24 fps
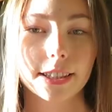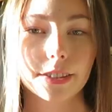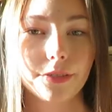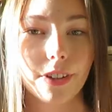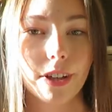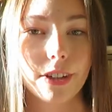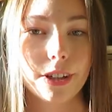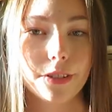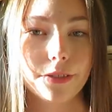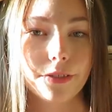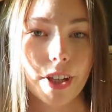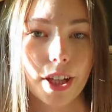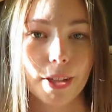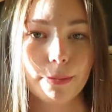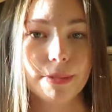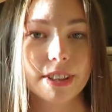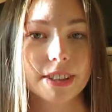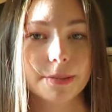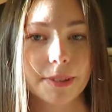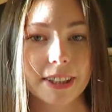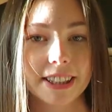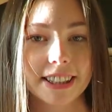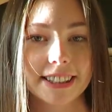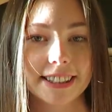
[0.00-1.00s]
As a very
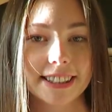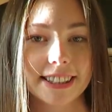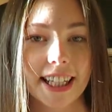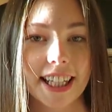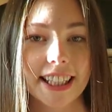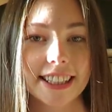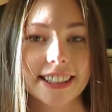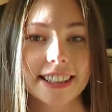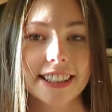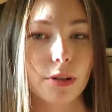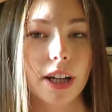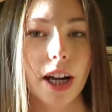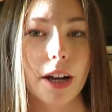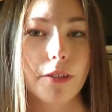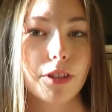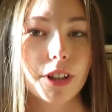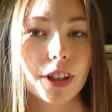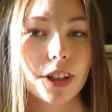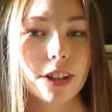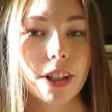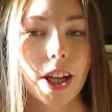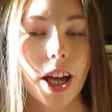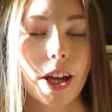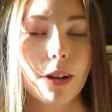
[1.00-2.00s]
famous man said, wherever
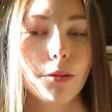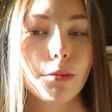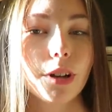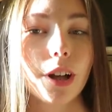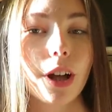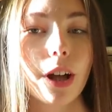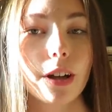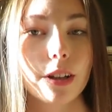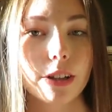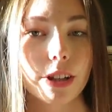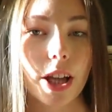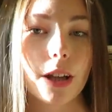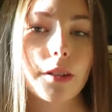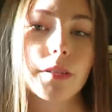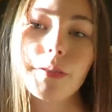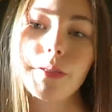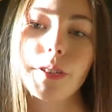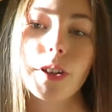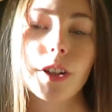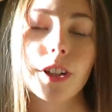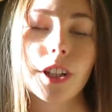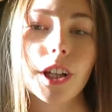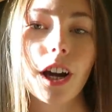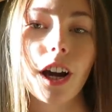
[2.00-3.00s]
you go
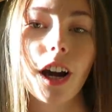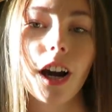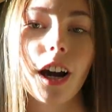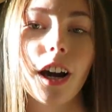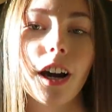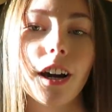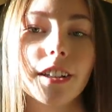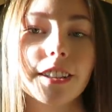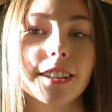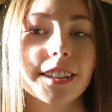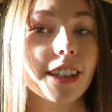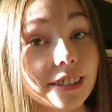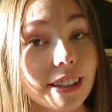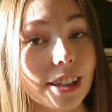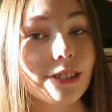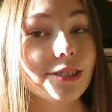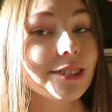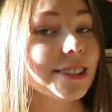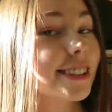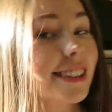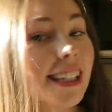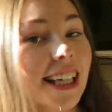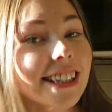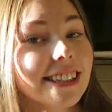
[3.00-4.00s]
with all your heart.
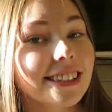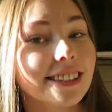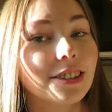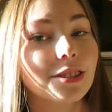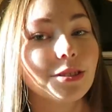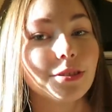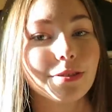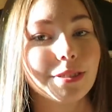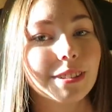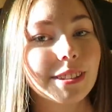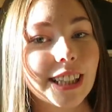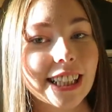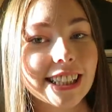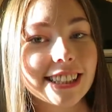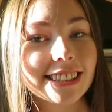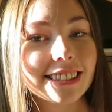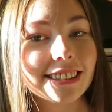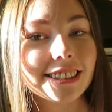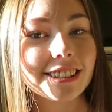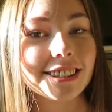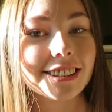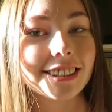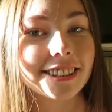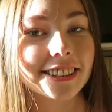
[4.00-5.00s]
Don't settle for less than you